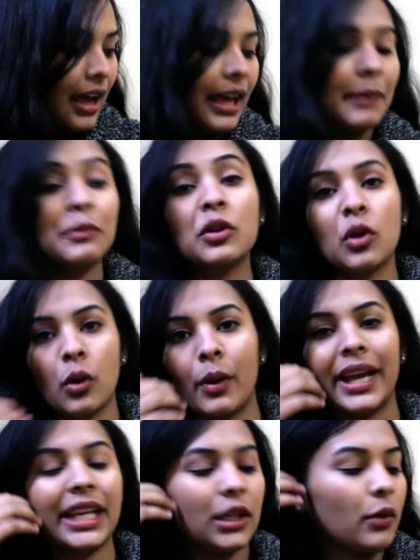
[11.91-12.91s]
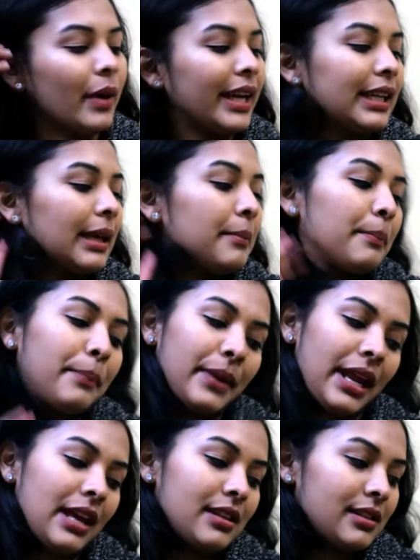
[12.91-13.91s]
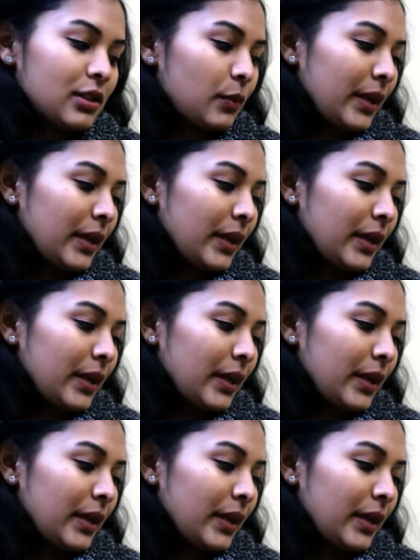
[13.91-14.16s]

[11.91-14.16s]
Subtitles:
I am quite impressed